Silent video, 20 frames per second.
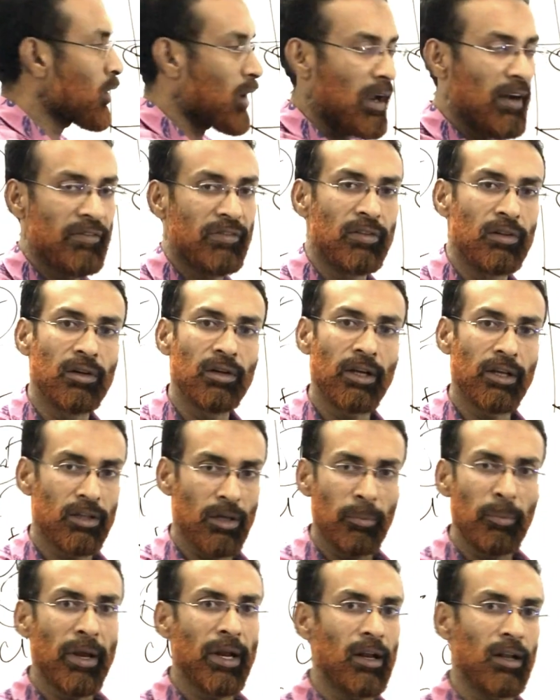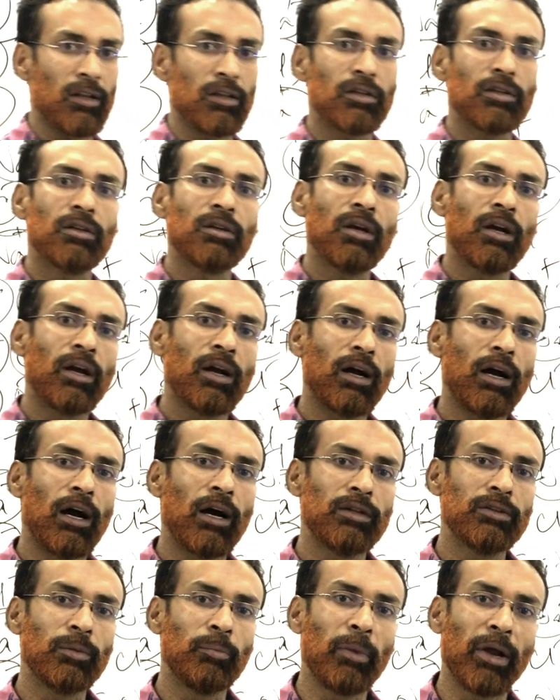carefully. In the
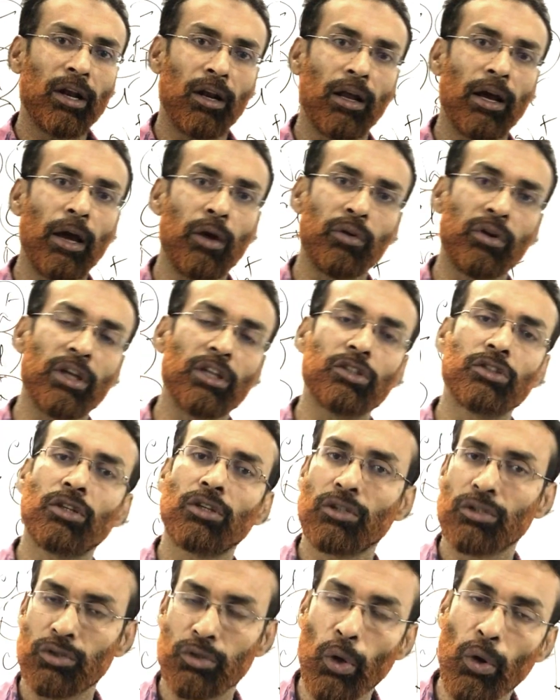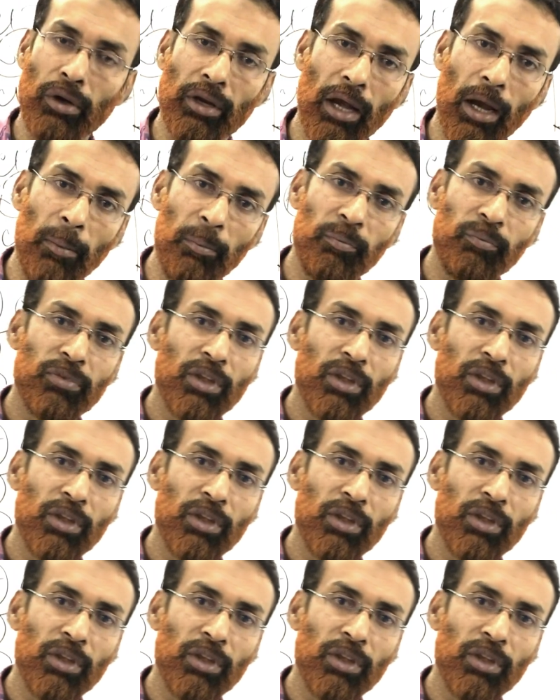middle ion is sodium,